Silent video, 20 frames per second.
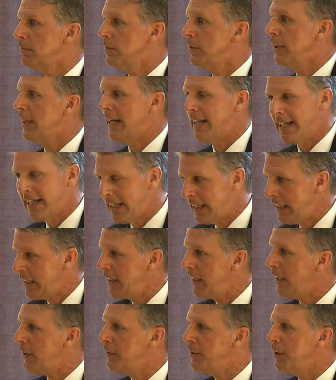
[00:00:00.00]
You got to get in
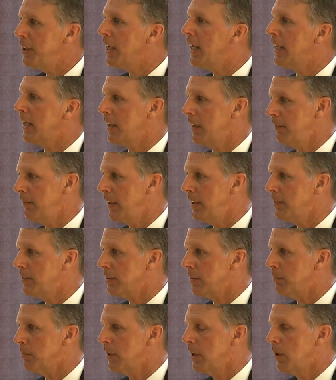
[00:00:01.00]
there and you got to convince
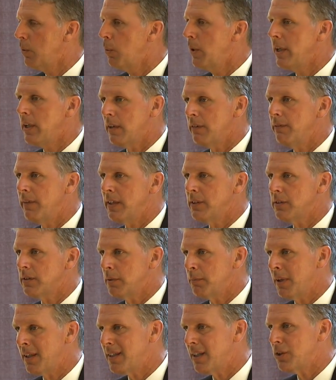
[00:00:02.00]
them. We convinced
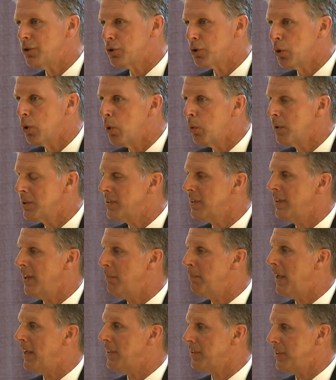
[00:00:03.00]
them that this school was in their
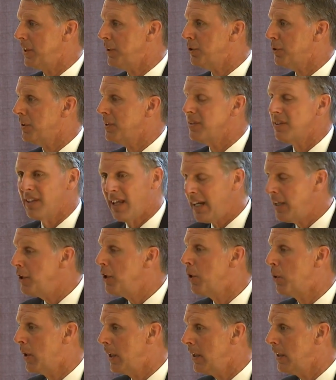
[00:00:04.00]
best interest. They
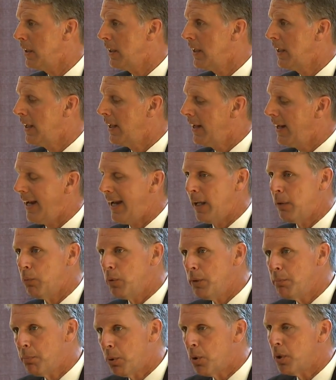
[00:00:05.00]
knew it, and
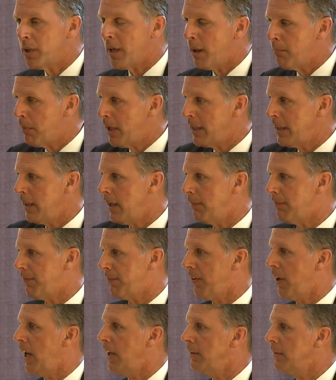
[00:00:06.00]
we put our money up
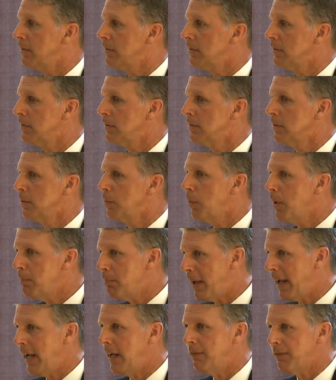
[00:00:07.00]
front. We
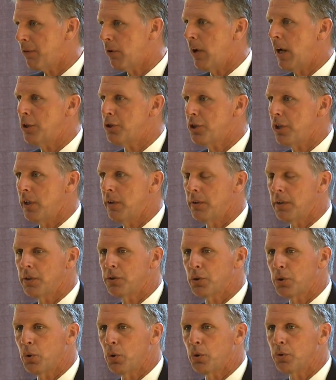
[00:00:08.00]
paid for our share of the
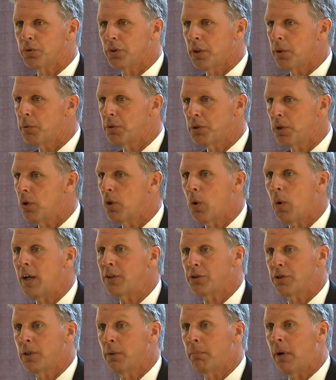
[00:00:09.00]
school, so there was no
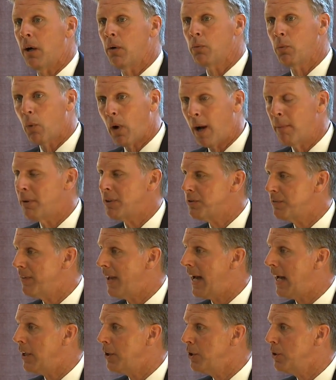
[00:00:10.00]
question about how much
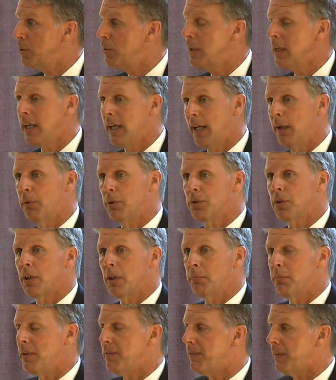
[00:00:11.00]
value it was going
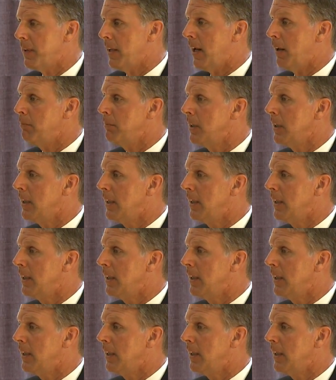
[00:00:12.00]
to be for them.